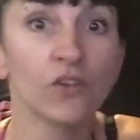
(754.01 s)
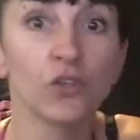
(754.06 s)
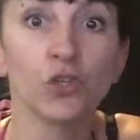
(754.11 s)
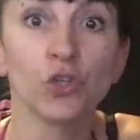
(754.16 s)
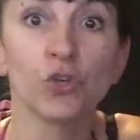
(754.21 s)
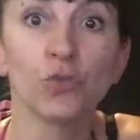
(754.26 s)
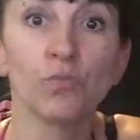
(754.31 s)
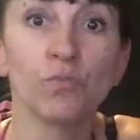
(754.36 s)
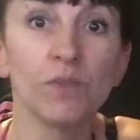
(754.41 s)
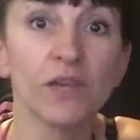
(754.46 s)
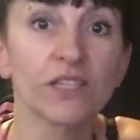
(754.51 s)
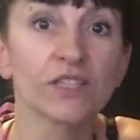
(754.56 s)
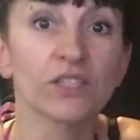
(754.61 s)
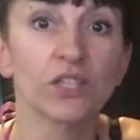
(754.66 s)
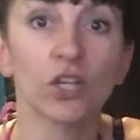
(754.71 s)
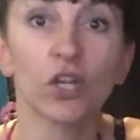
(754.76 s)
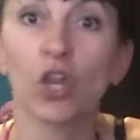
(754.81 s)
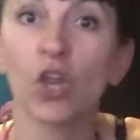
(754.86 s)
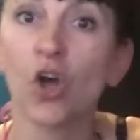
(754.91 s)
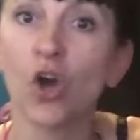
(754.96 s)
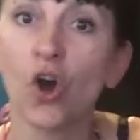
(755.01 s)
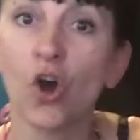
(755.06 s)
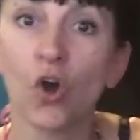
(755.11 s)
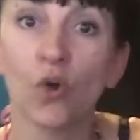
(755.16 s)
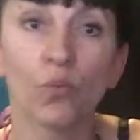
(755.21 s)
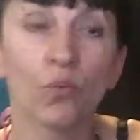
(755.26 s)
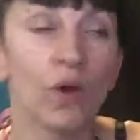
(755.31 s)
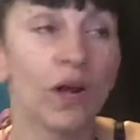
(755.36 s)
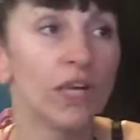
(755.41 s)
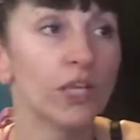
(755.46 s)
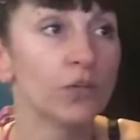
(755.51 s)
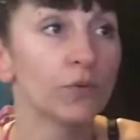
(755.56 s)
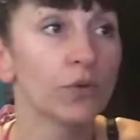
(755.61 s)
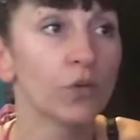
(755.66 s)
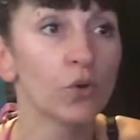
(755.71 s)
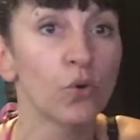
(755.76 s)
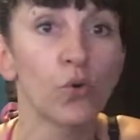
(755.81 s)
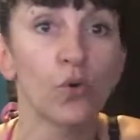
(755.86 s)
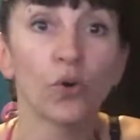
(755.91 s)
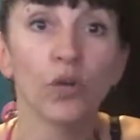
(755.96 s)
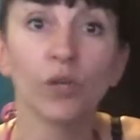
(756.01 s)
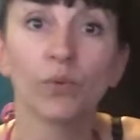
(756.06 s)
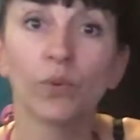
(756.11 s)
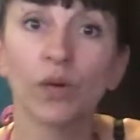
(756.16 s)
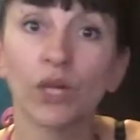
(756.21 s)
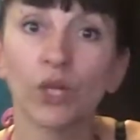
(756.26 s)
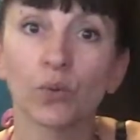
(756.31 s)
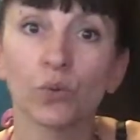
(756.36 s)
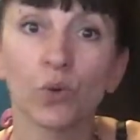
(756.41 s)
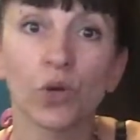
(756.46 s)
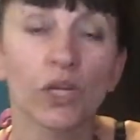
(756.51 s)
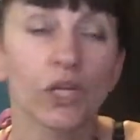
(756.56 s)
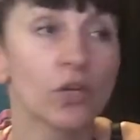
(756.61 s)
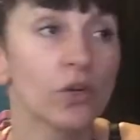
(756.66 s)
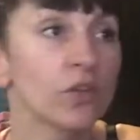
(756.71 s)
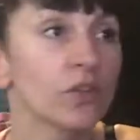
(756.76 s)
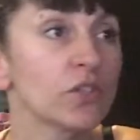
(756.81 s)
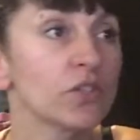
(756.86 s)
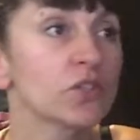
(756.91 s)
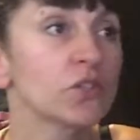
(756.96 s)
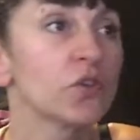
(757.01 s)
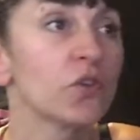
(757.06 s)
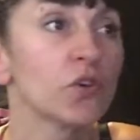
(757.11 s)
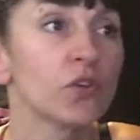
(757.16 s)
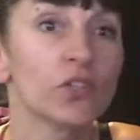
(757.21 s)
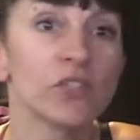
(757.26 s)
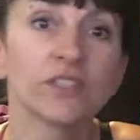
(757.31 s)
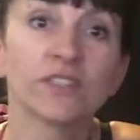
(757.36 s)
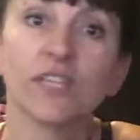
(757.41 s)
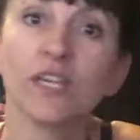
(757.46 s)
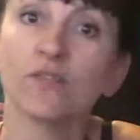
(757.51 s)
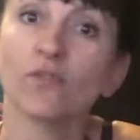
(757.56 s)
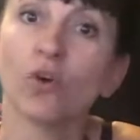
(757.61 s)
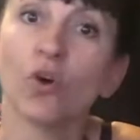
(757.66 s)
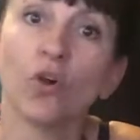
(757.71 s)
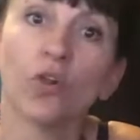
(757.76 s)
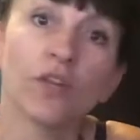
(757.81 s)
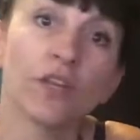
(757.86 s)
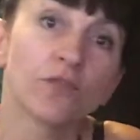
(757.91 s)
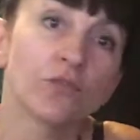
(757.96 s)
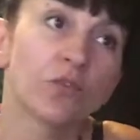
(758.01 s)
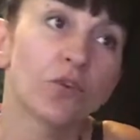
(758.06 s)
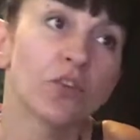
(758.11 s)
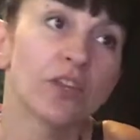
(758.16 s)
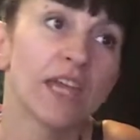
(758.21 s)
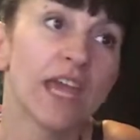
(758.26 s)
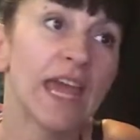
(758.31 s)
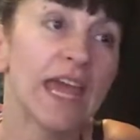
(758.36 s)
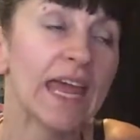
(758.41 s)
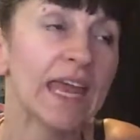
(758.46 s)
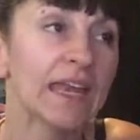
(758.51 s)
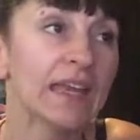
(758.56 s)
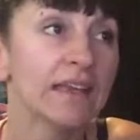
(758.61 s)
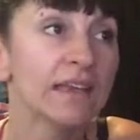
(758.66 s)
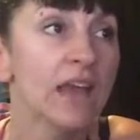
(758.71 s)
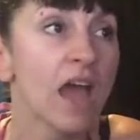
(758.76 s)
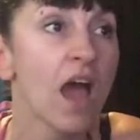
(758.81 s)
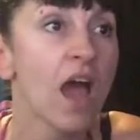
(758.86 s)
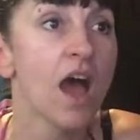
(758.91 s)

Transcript: Do you mix along while you're recording, while you're working on the song, or you save all that for the end?